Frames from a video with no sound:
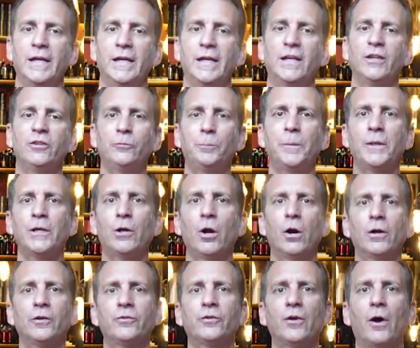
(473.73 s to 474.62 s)
is
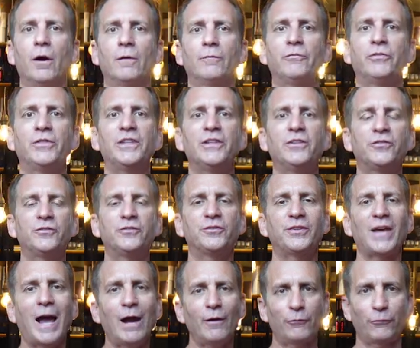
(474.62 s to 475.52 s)
because of the
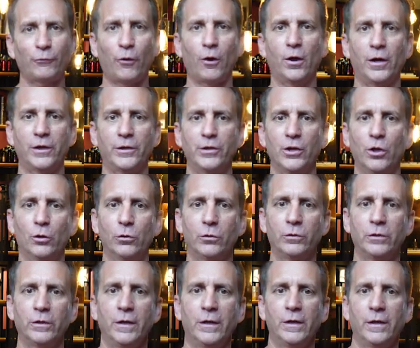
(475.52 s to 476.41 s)
saffron note